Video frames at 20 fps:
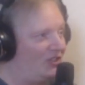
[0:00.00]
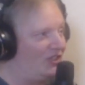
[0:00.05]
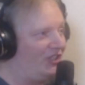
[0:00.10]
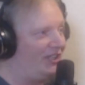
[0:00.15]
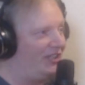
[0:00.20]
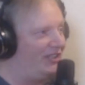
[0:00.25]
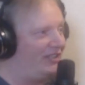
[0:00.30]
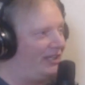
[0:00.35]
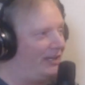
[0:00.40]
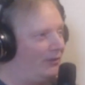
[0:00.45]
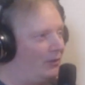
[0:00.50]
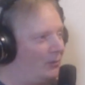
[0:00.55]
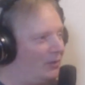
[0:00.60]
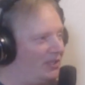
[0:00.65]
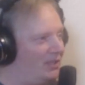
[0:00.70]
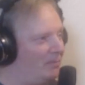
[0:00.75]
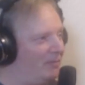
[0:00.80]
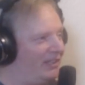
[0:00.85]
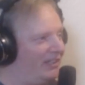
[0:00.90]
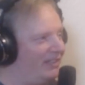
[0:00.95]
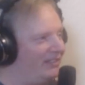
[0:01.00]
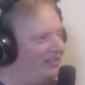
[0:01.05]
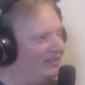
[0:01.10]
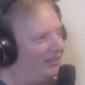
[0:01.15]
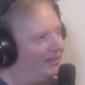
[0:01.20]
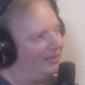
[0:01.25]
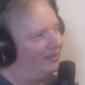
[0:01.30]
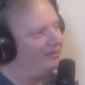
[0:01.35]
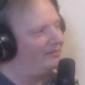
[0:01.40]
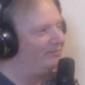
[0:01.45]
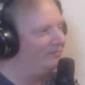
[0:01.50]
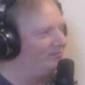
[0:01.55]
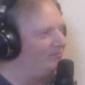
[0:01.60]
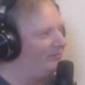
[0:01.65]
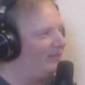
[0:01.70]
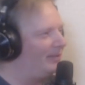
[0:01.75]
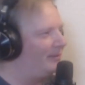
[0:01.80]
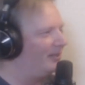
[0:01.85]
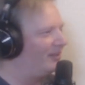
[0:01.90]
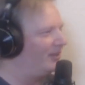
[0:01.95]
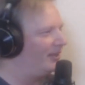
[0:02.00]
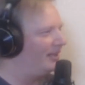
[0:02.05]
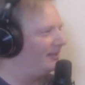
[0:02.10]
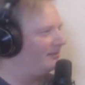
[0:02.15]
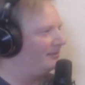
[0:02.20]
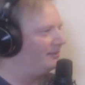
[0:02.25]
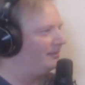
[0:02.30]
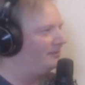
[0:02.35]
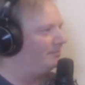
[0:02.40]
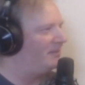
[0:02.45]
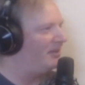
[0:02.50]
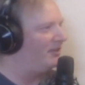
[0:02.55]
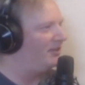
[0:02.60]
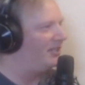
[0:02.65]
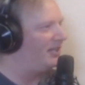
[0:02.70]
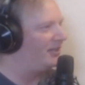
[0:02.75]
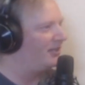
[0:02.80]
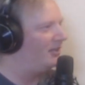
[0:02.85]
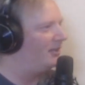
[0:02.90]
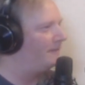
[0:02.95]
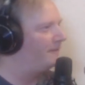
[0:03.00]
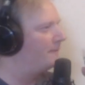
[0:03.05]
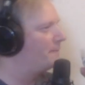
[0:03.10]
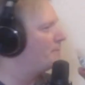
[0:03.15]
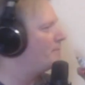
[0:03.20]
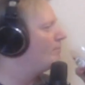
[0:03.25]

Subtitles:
she didn't have the wristband and they made her take off.